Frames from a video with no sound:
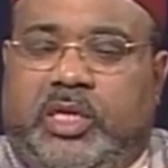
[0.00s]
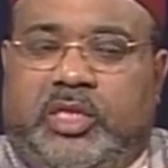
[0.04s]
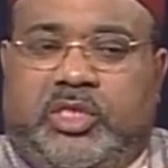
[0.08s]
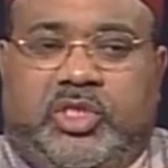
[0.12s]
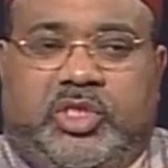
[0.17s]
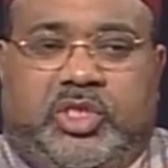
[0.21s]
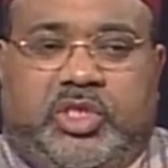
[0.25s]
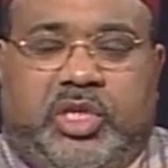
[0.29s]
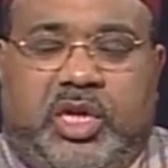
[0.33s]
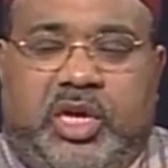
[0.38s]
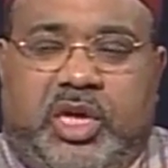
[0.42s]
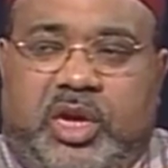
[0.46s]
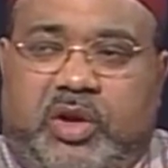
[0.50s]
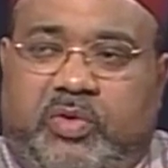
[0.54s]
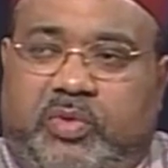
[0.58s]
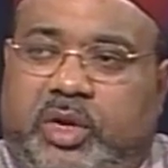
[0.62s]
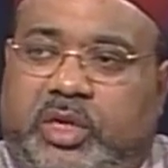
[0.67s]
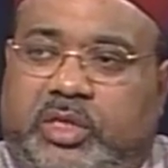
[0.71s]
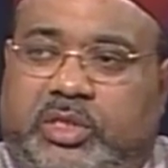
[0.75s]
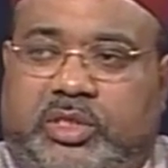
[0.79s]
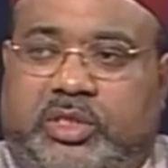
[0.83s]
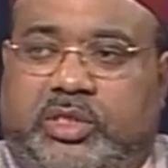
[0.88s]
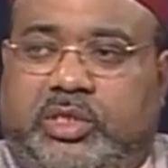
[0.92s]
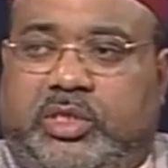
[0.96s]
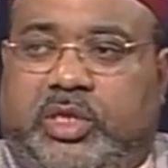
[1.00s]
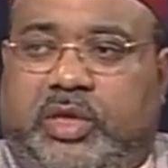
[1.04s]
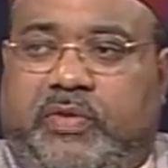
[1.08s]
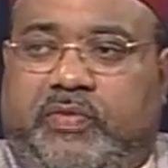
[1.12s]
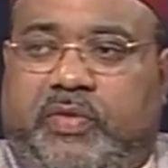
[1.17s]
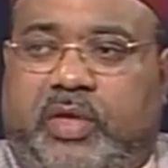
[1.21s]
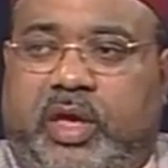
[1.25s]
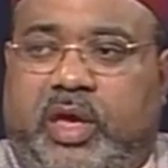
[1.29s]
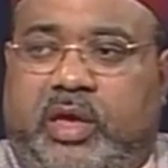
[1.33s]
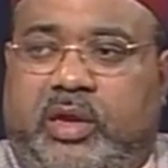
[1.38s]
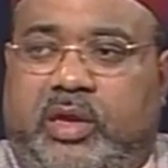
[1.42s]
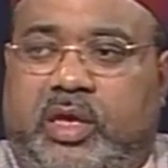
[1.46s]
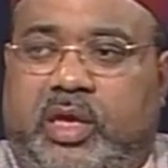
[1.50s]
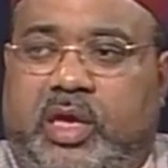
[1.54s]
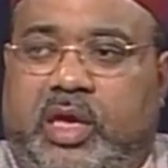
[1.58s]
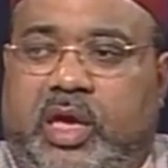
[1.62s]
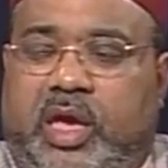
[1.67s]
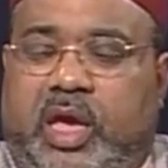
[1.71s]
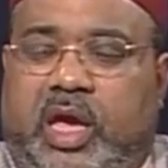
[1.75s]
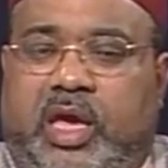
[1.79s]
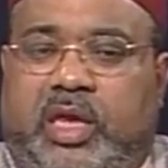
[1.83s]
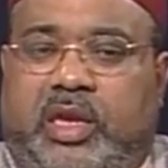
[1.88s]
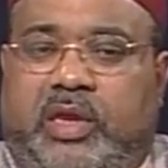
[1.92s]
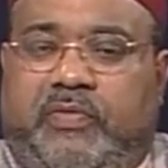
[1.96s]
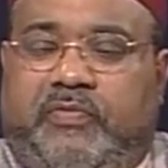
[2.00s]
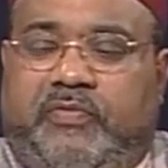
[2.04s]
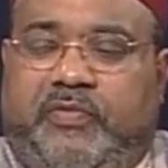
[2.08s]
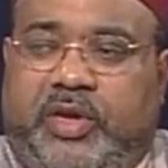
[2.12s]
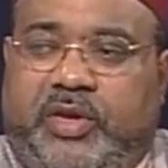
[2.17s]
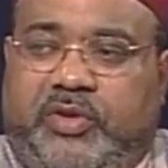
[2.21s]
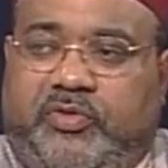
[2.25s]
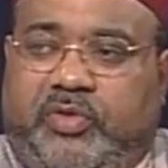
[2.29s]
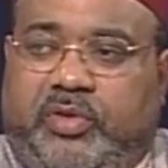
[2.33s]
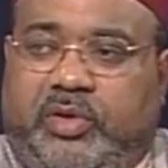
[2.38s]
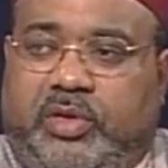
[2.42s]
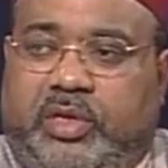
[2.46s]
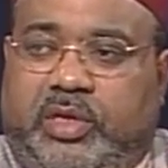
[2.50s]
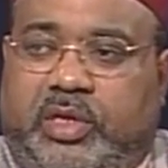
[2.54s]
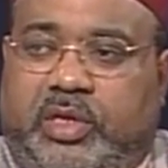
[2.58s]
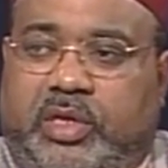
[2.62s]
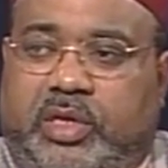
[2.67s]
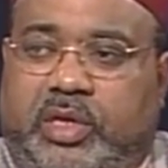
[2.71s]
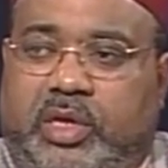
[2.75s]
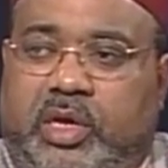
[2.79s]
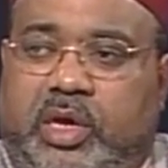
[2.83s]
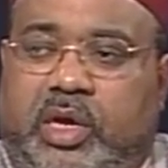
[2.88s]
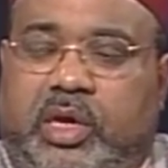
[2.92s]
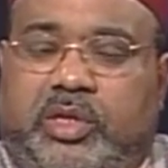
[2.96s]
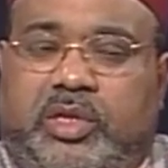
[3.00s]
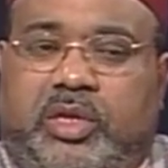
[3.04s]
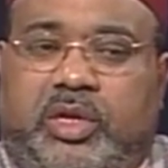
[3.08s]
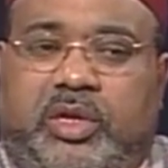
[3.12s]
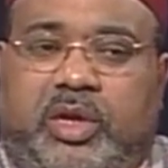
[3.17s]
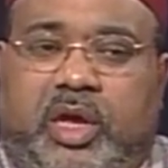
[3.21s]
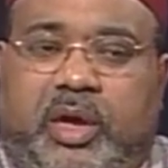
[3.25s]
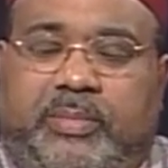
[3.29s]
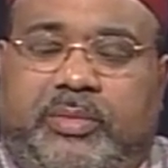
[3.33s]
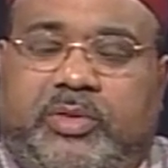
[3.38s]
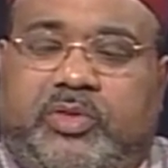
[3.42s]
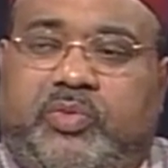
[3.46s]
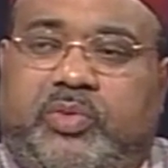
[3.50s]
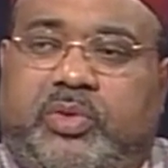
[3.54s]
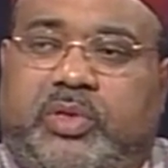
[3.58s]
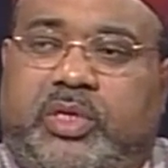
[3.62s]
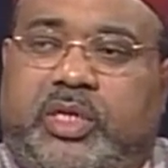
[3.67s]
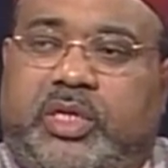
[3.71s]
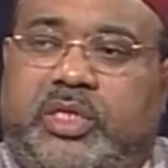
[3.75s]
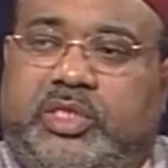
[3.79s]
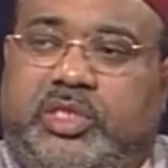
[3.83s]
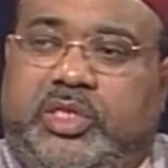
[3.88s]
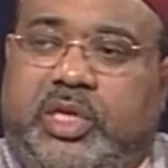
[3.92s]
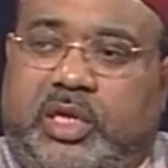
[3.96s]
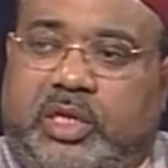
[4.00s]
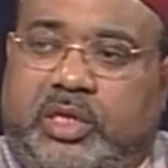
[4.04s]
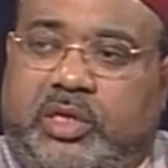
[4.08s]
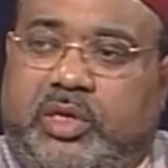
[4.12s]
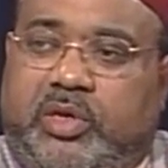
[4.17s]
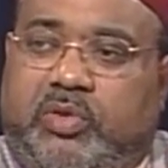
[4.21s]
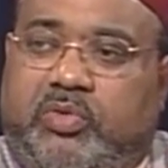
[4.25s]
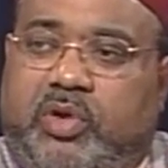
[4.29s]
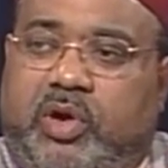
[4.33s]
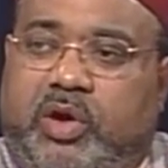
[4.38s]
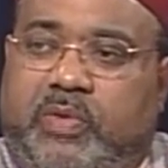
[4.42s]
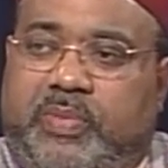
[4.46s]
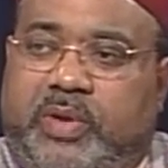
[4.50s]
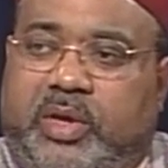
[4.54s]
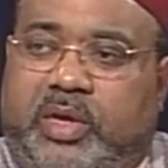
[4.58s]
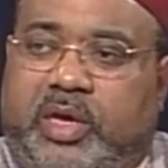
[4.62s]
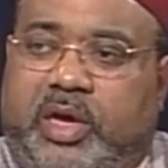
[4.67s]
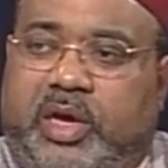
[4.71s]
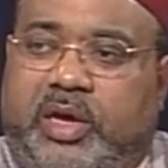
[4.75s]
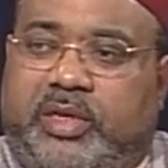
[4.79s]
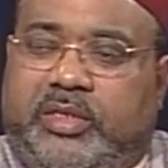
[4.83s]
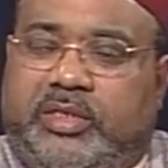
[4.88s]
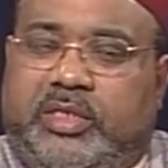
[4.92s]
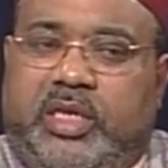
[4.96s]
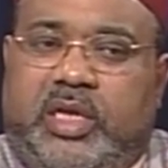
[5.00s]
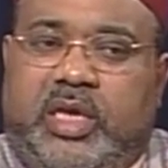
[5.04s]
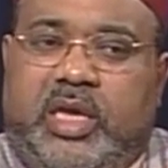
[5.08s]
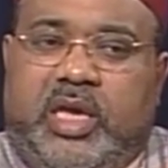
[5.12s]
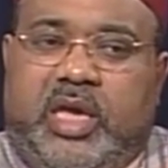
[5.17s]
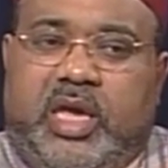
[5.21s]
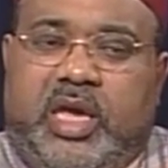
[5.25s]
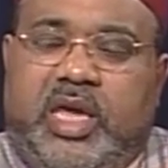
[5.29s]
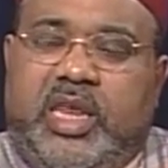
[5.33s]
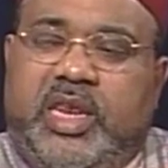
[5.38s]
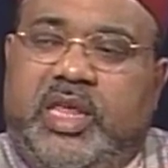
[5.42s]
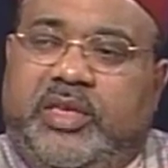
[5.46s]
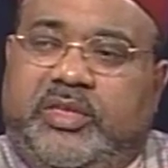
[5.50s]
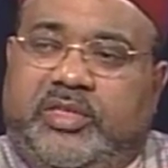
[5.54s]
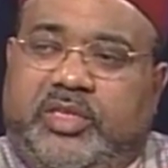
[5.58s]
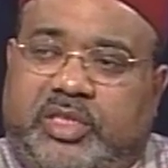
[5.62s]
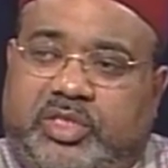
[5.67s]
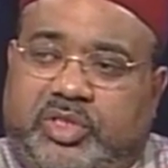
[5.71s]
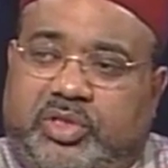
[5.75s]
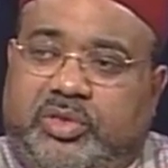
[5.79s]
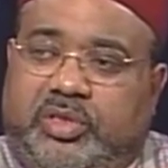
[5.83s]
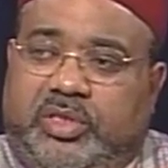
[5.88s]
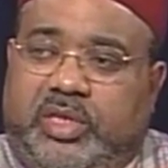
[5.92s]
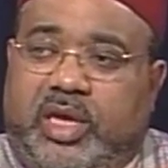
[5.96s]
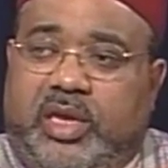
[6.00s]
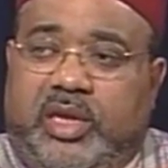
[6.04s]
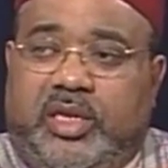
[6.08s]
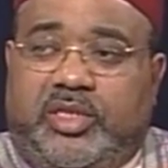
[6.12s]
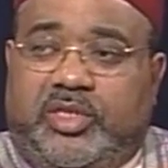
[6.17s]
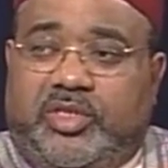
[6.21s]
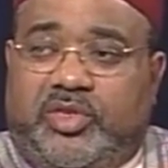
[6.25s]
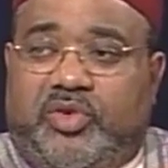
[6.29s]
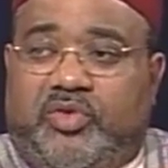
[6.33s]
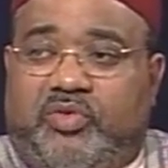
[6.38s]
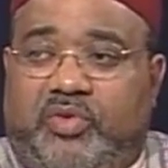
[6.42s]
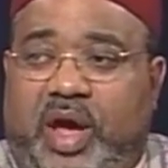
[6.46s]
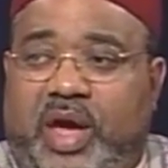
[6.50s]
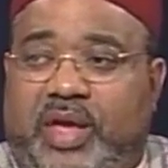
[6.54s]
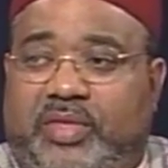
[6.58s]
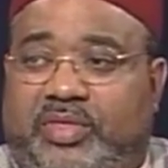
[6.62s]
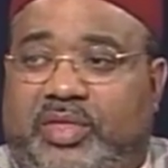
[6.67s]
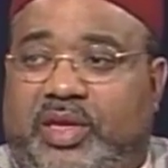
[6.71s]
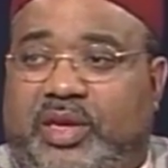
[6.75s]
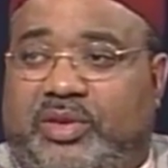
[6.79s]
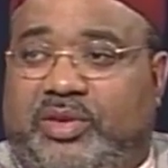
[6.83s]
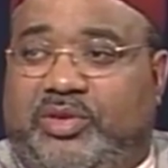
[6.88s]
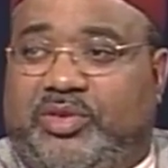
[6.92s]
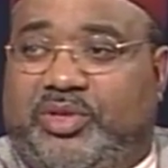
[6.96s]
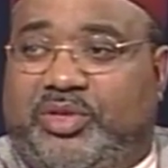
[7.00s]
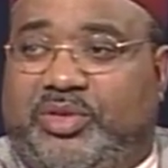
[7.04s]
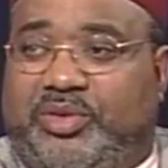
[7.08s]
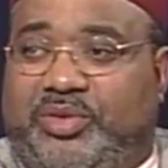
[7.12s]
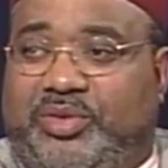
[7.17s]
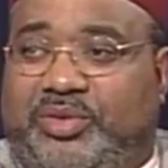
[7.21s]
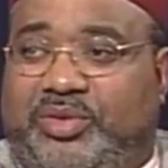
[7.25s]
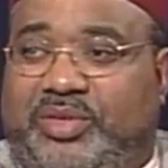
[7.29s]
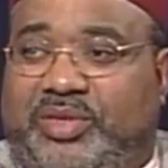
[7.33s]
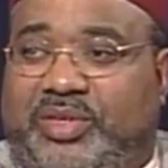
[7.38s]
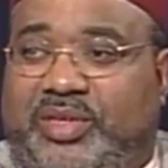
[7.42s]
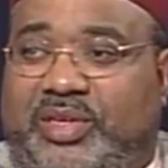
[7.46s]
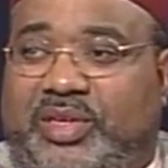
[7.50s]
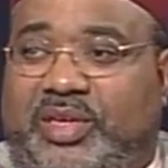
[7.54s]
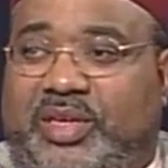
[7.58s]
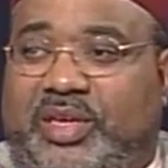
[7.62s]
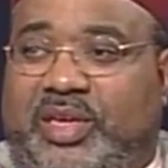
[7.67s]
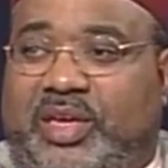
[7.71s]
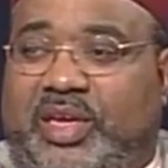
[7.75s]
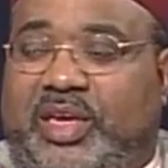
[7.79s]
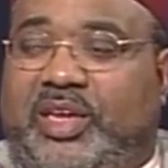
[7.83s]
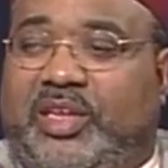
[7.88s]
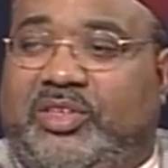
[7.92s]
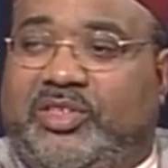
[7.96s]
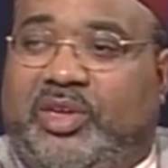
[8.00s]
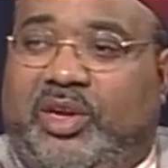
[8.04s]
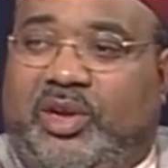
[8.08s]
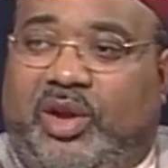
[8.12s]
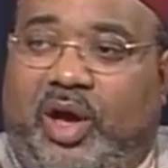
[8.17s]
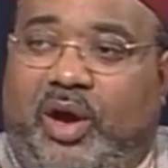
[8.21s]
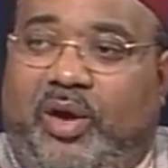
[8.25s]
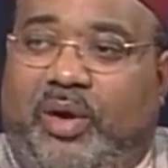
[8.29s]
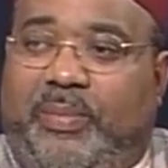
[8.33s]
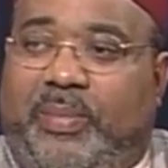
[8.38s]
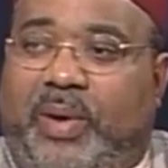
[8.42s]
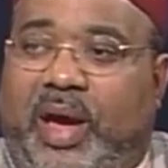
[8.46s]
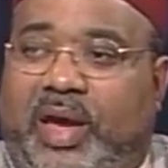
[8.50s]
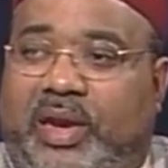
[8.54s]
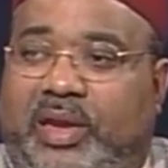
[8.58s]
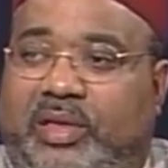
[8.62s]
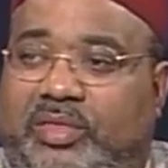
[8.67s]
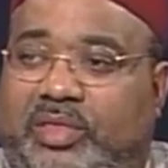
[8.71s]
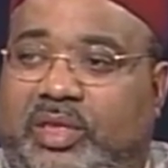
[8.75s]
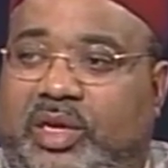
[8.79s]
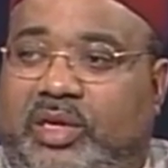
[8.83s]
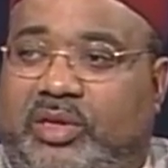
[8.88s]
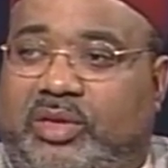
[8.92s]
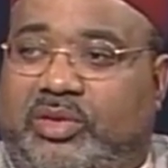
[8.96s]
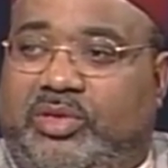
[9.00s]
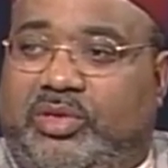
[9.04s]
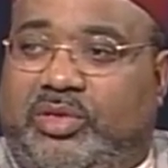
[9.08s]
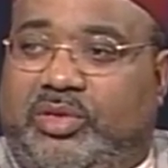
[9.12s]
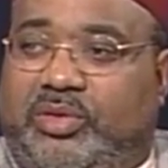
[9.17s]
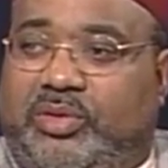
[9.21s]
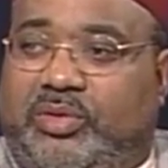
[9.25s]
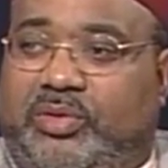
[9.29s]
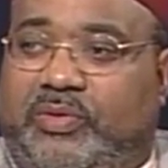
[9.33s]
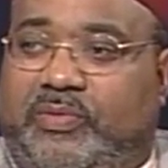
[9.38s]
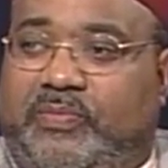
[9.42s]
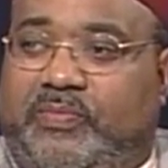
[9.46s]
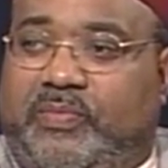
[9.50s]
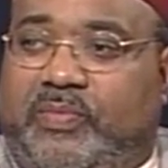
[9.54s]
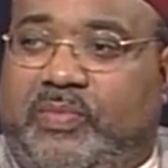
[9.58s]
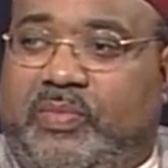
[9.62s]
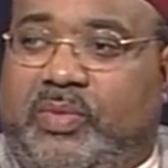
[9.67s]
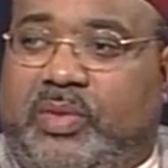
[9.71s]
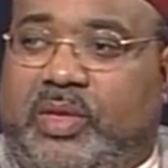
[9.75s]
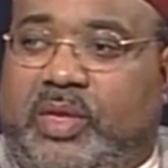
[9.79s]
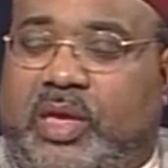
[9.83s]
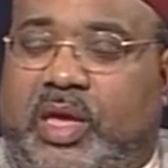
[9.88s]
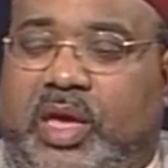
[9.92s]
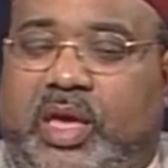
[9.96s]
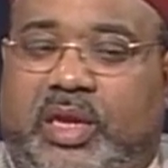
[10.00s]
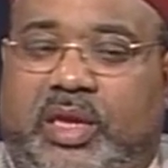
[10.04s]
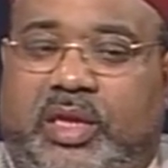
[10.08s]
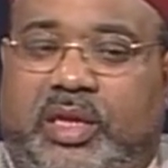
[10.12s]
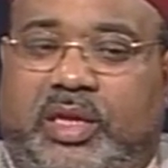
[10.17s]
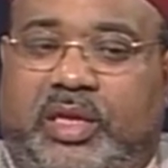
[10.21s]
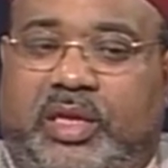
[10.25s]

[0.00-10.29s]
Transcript: Generations of that. And eventually the numbers will continually grow, because it is, as you said, it is the right thing to do. It is the law-abiding thing to do. And it